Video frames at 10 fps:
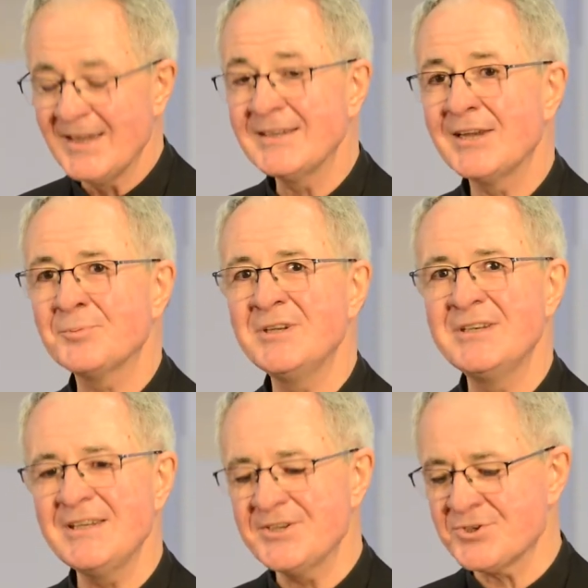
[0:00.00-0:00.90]
And yet we
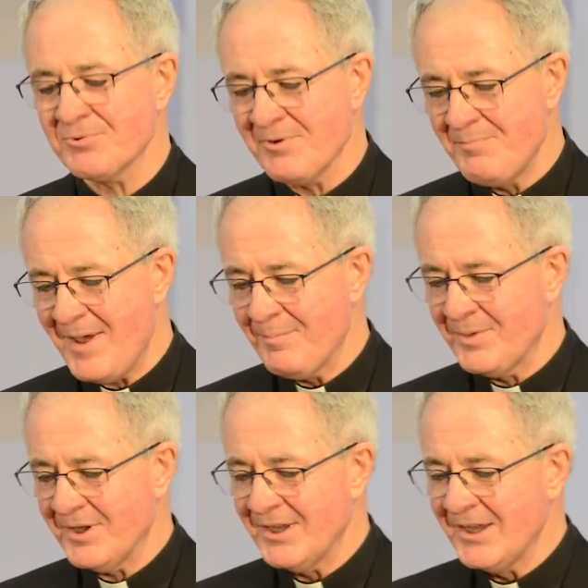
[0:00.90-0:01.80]
need to
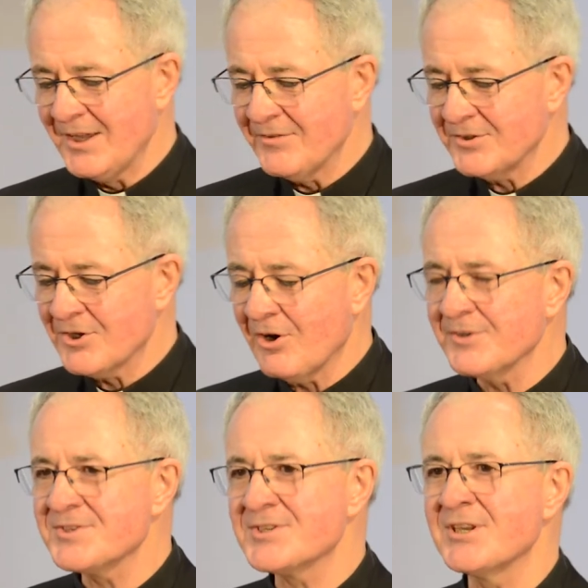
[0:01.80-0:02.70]
remember that
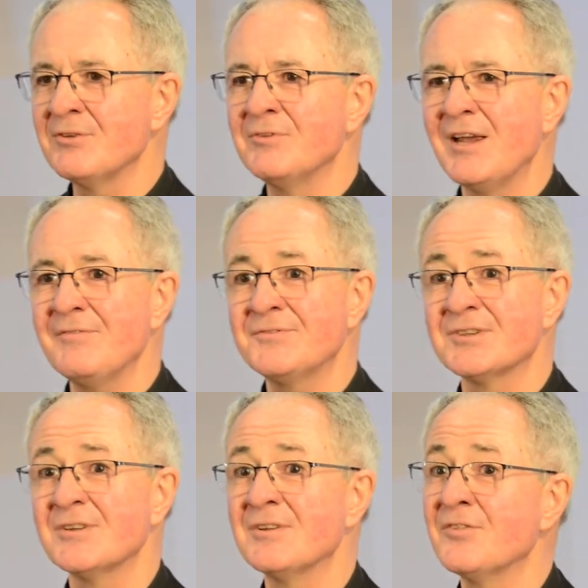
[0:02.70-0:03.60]
God so
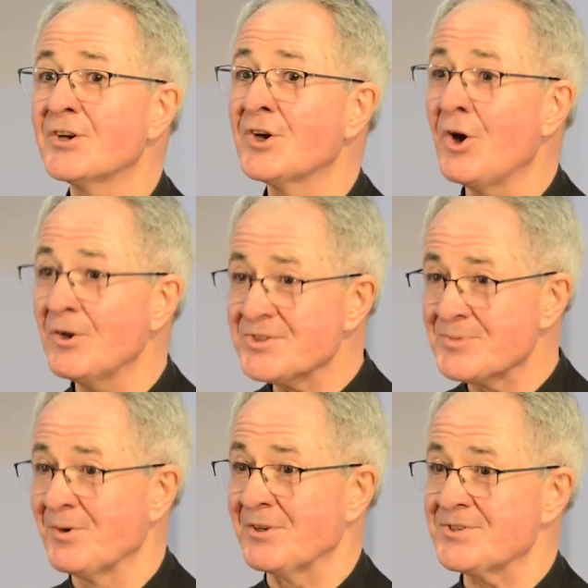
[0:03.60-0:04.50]
loved the
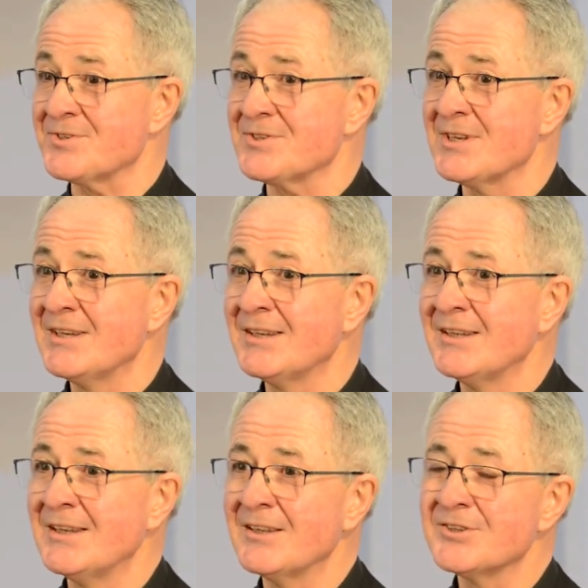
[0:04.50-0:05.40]
cosmos.
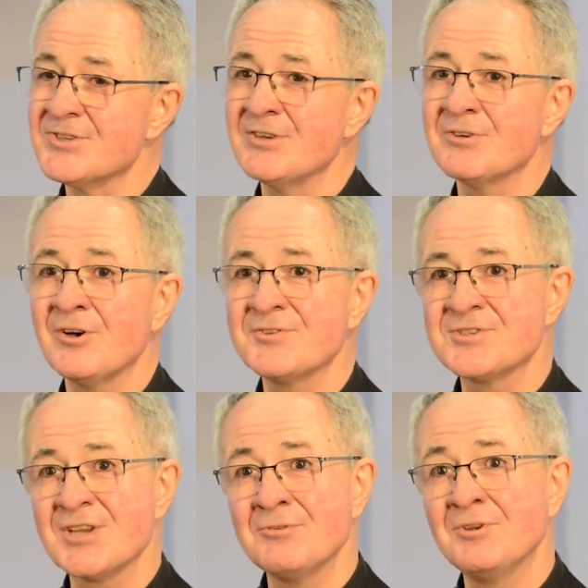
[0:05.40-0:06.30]
So God
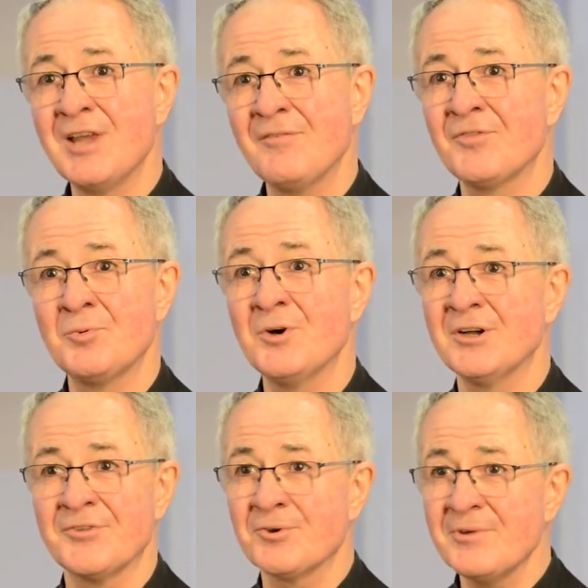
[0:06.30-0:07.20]
so loved the
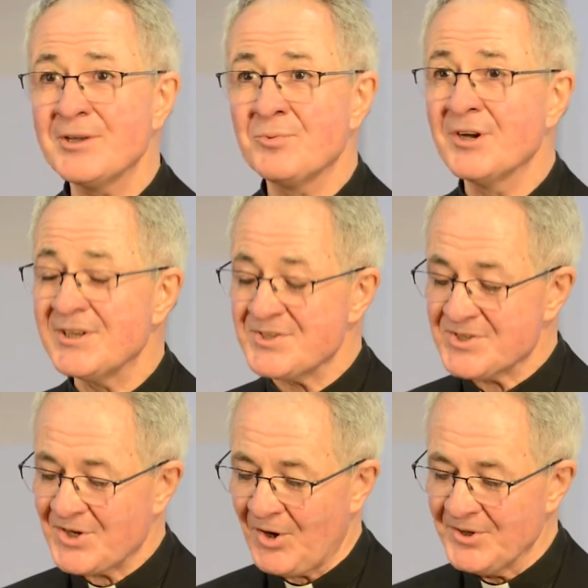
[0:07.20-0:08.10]
world. The Greek word
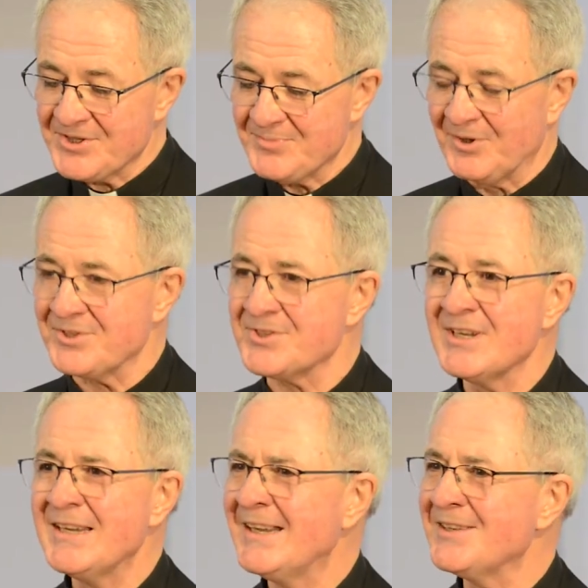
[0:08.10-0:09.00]
is cosmos.
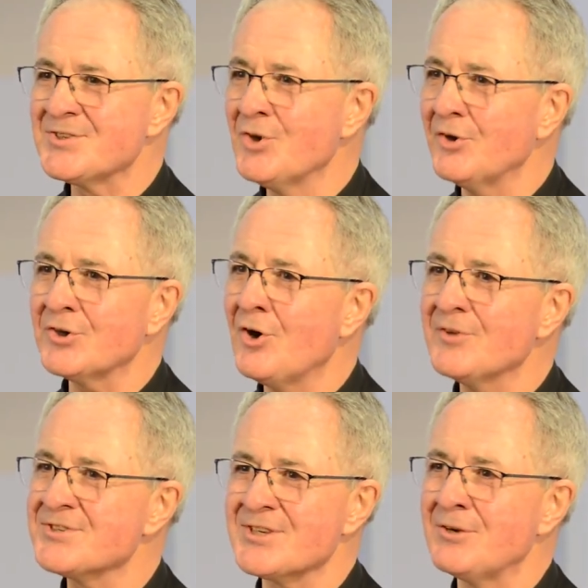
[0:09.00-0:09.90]
It's not
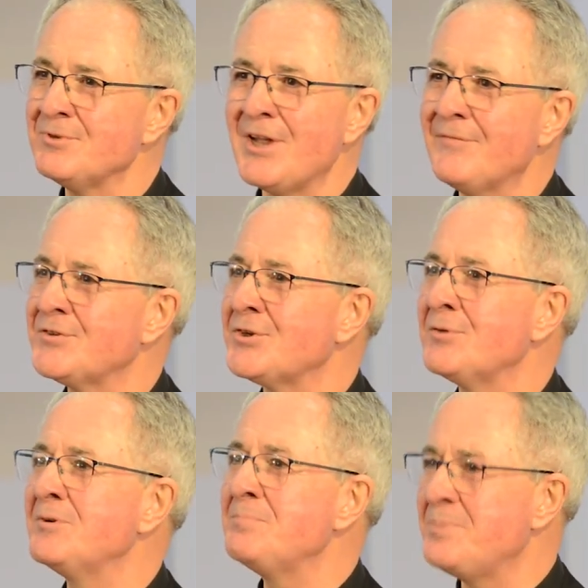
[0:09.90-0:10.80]
God so loved
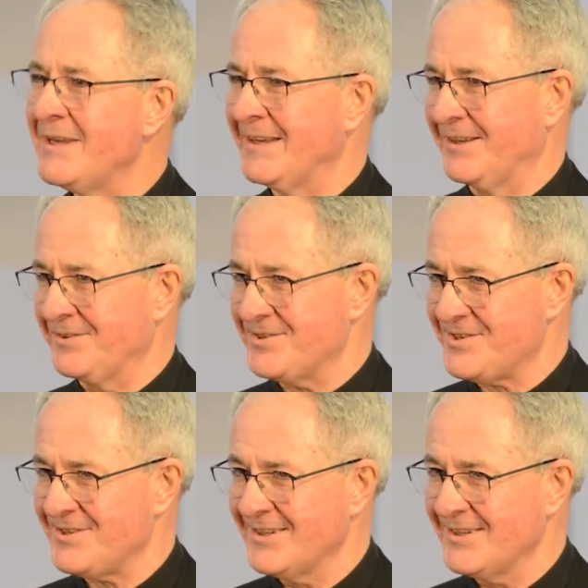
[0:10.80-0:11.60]
human beings.